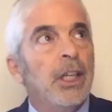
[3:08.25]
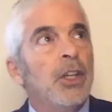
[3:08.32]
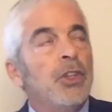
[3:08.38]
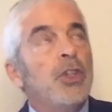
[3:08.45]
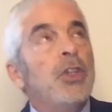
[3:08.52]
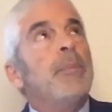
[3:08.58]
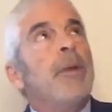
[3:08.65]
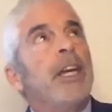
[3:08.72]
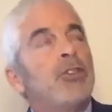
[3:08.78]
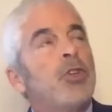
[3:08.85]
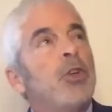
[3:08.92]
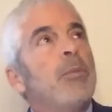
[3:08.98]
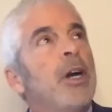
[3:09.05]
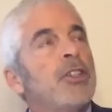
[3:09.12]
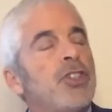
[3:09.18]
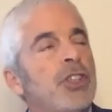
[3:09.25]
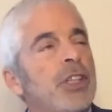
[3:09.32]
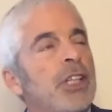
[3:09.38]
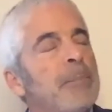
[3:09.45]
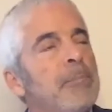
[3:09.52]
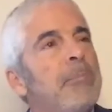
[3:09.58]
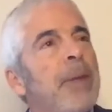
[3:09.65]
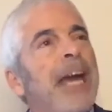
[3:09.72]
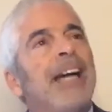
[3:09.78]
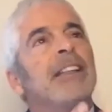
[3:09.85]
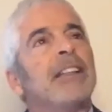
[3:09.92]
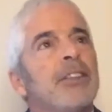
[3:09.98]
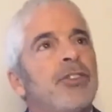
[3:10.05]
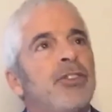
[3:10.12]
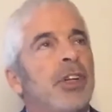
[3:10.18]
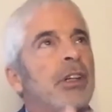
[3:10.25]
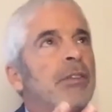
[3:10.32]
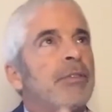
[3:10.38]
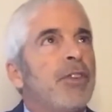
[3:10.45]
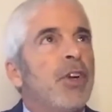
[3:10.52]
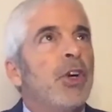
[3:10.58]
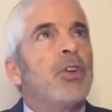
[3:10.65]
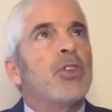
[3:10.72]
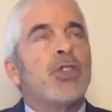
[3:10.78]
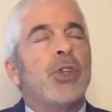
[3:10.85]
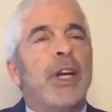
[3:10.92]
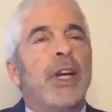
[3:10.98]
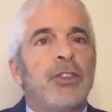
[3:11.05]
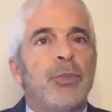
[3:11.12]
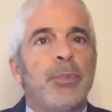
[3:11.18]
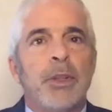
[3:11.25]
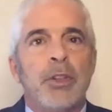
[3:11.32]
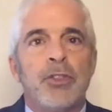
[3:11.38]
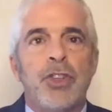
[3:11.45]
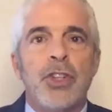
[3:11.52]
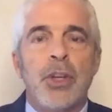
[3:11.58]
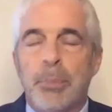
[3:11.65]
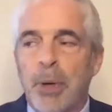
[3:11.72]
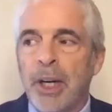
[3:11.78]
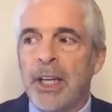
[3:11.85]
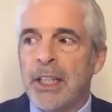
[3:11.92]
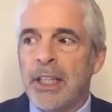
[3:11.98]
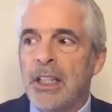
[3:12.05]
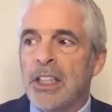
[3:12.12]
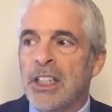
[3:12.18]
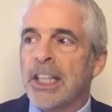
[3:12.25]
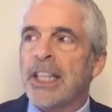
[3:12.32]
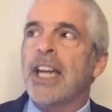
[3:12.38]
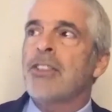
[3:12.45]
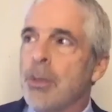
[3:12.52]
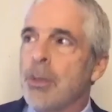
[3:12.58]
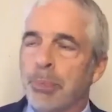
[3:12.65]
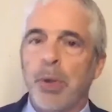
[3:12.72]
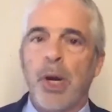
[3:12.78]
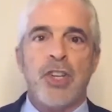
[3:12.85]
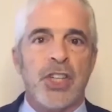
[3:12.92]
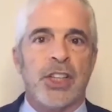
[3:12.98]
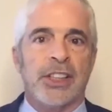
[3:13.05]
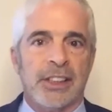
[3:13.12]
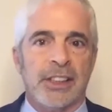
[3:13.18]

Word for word: you make too much imbalance of neurotransmitters in your brain, you get depression